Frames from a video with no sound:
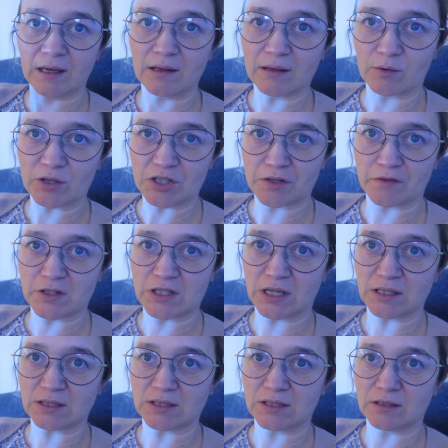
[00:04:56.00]
in the Christopher
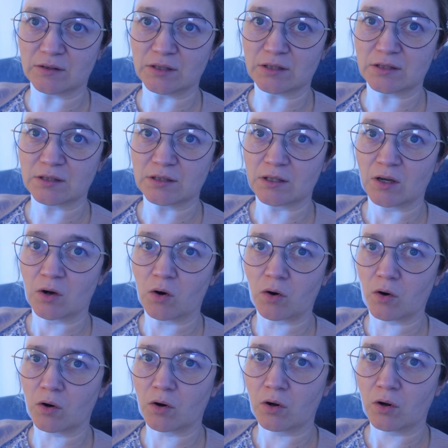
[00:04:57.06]
Chant series,
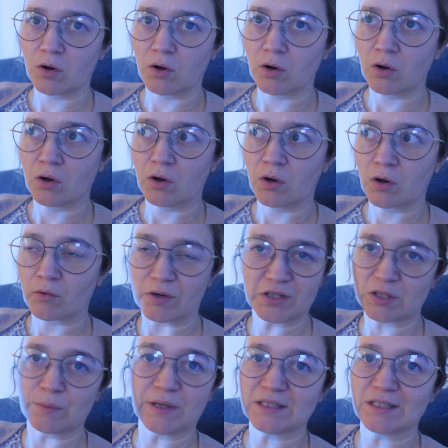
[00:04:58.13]
or
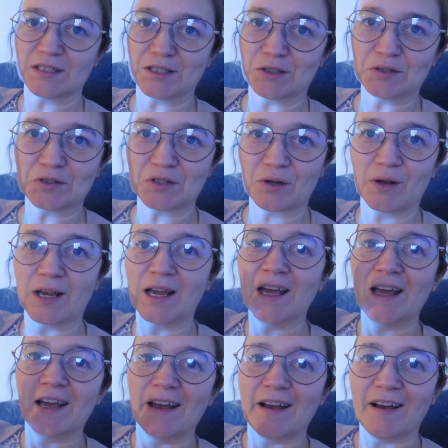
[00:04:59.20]
Chrestomanci series, sorry.
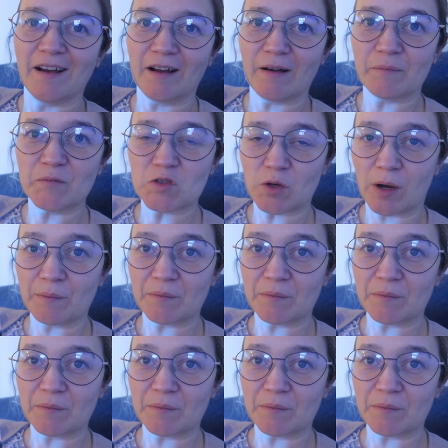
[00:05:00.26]
Um, so